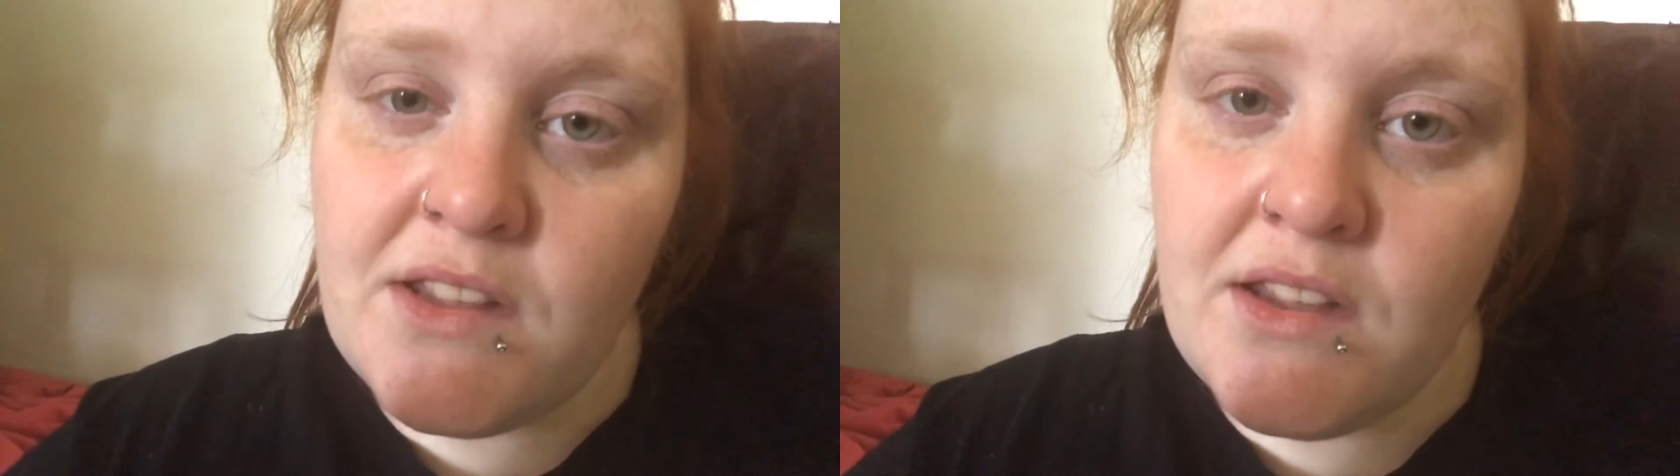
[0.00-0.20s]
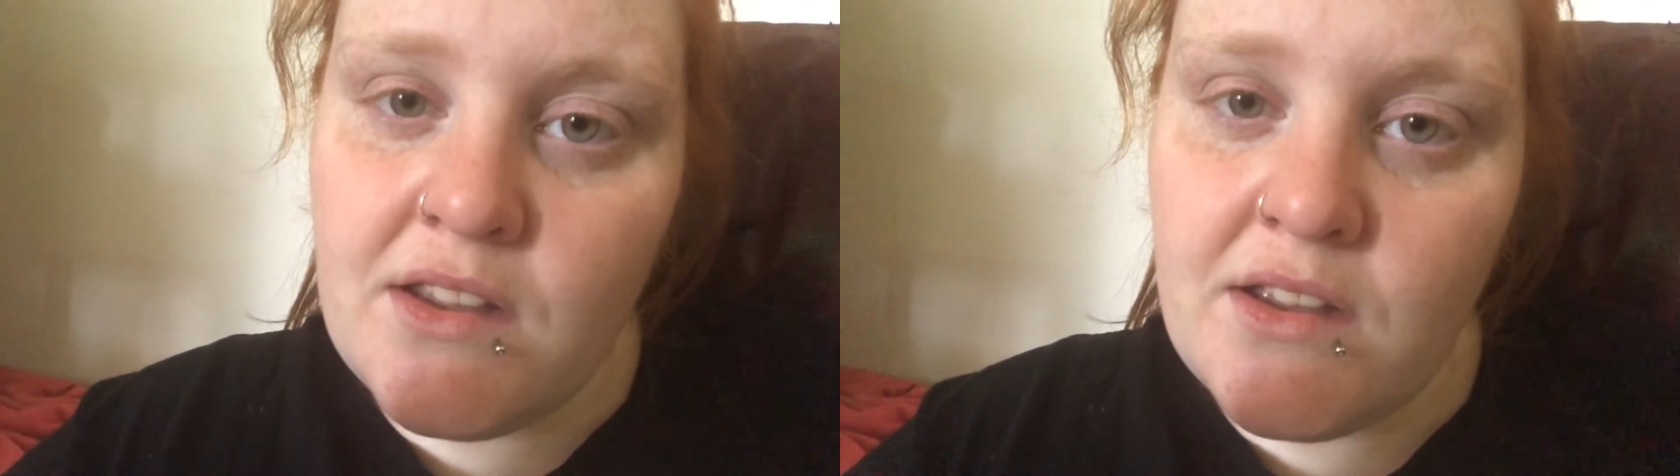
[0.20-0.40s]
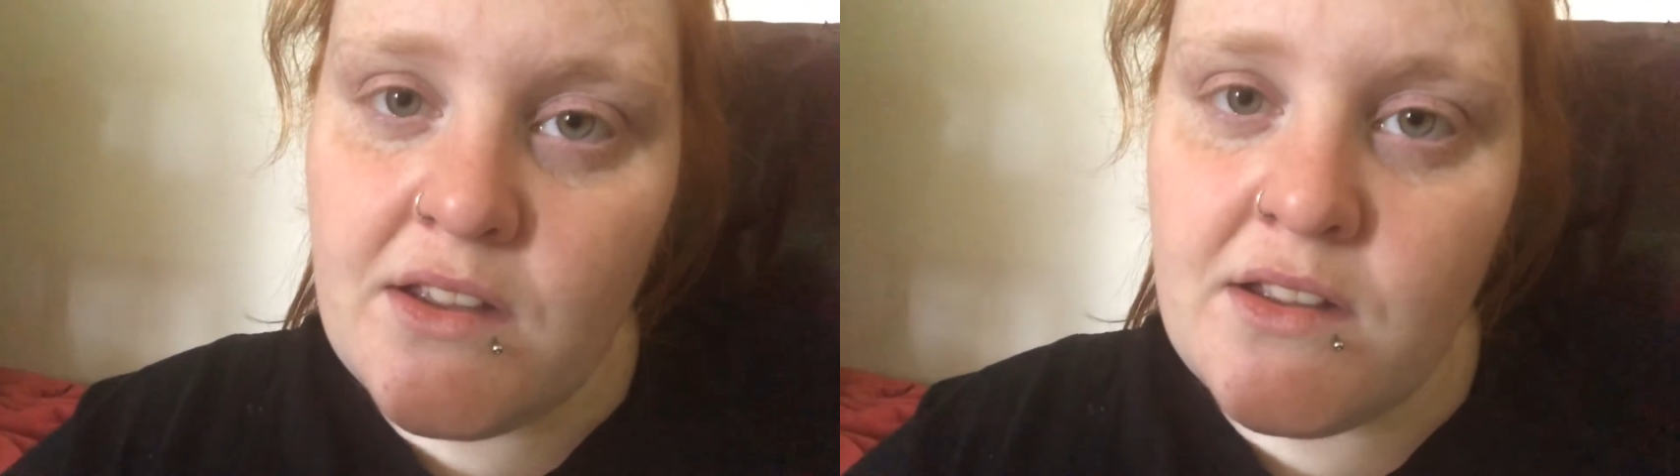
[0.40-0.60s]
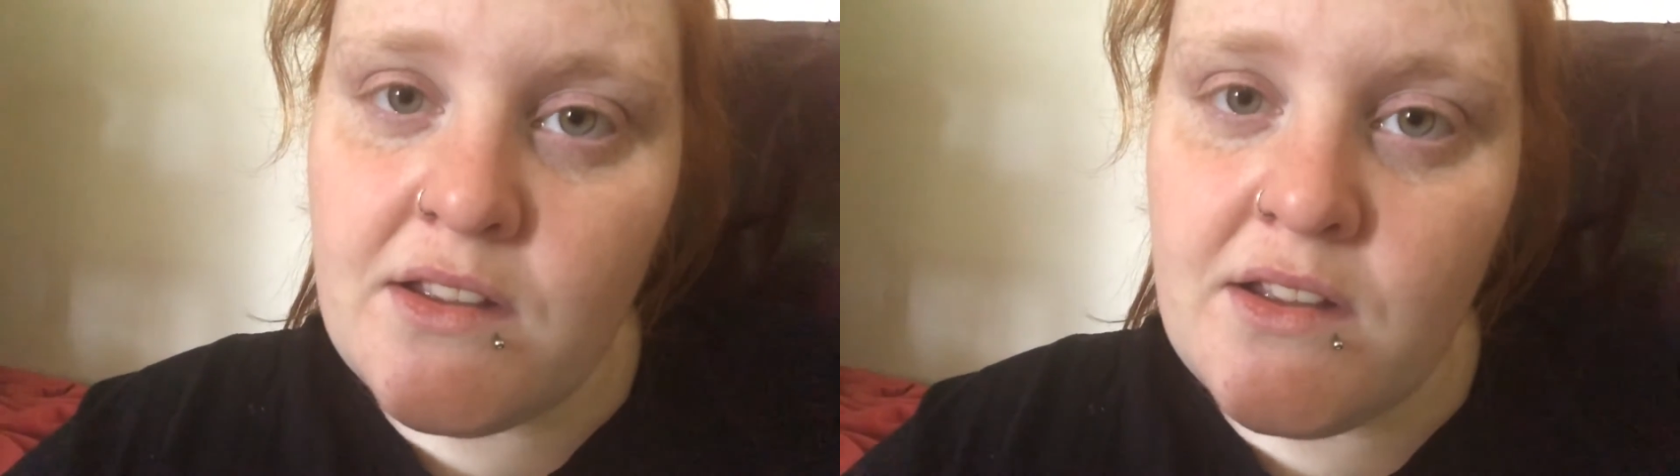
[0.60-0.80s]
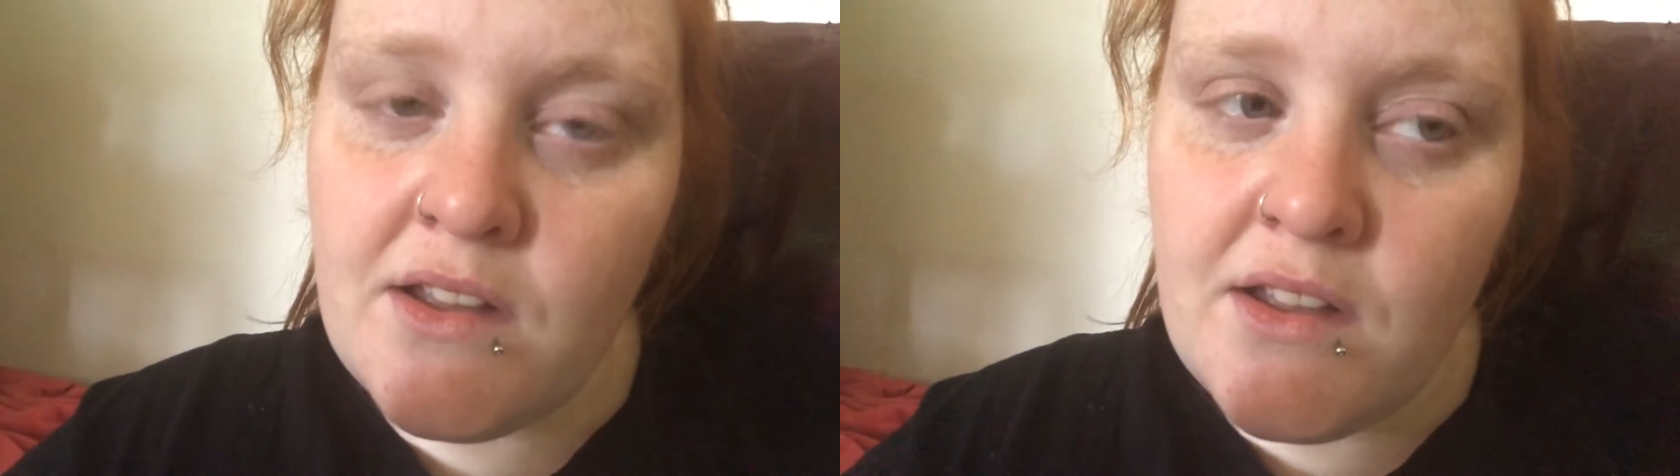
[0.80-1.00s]
yeah,
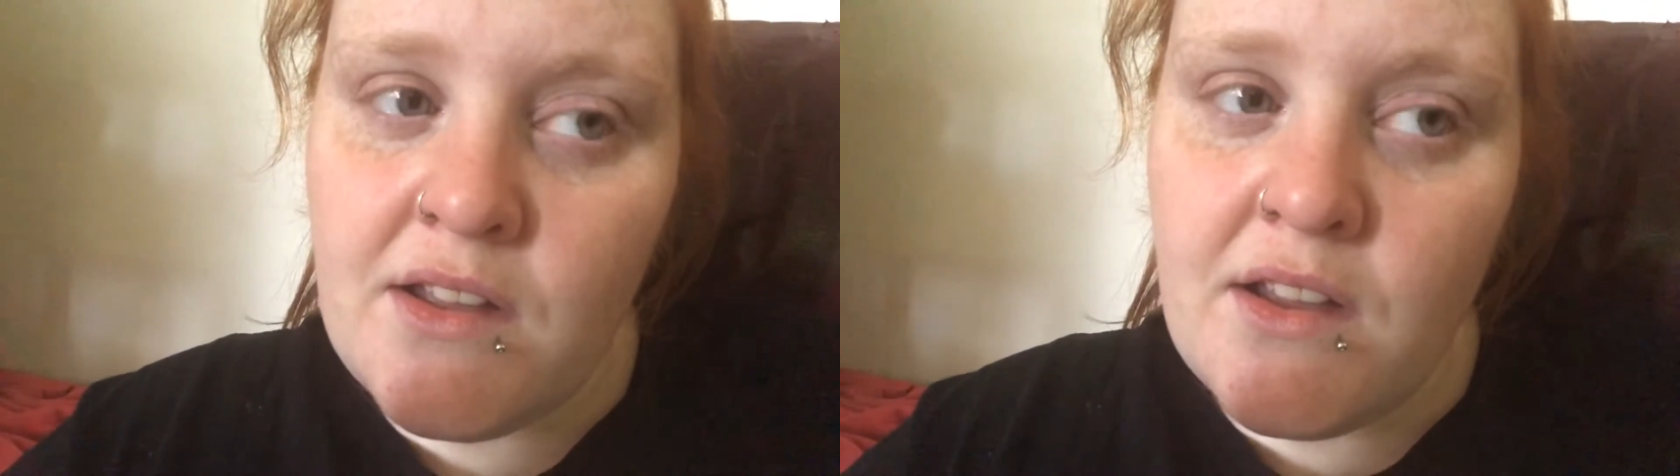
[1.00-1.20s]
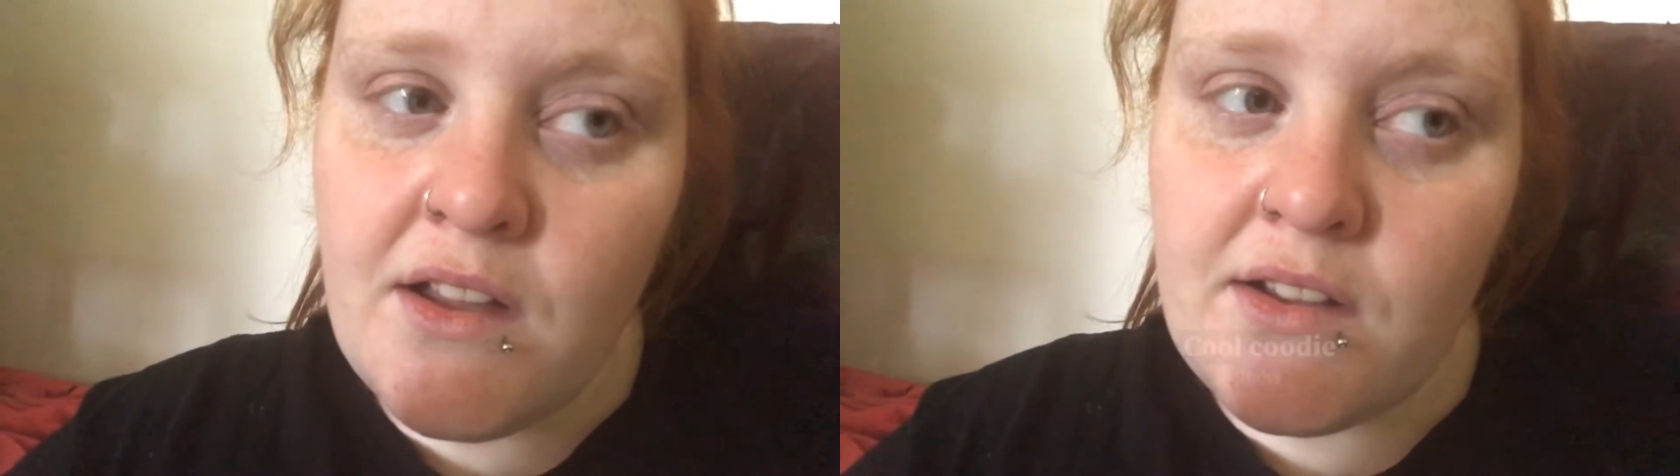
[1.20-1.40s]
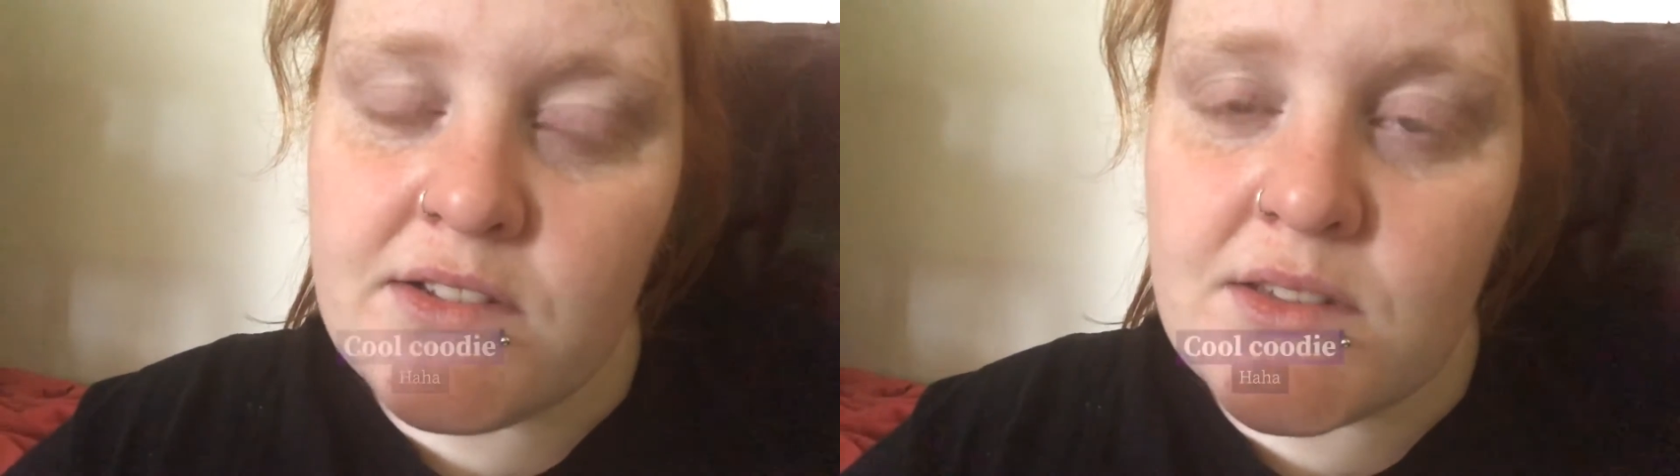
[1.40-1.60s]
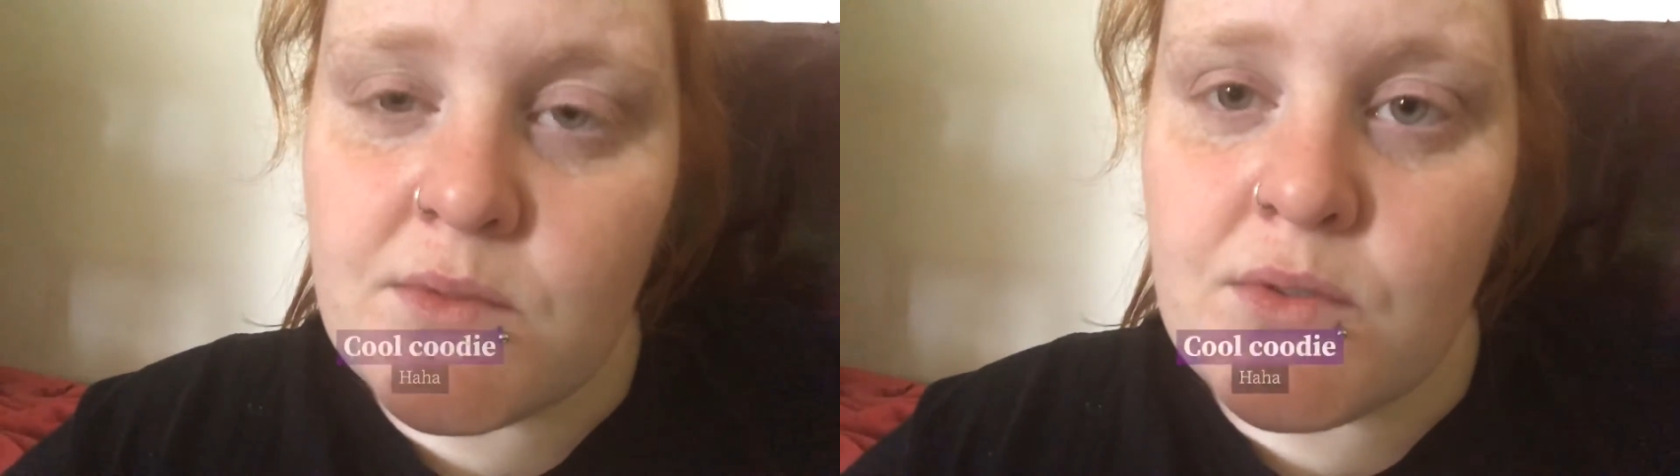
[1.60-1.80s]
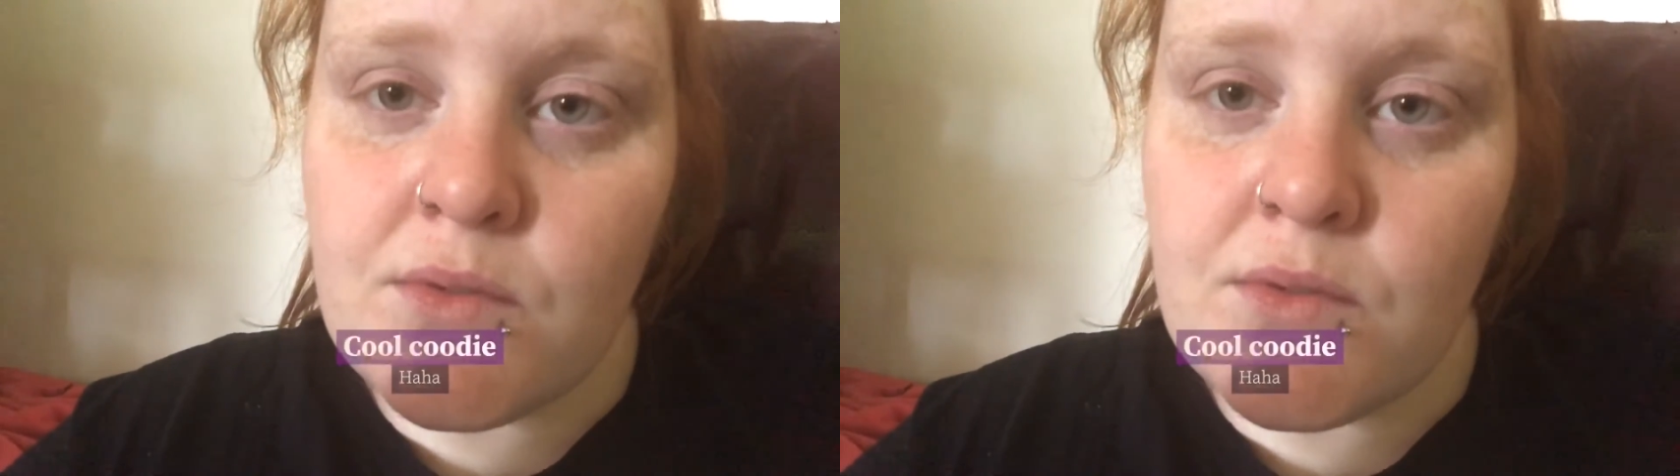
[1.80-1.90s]
I got some cool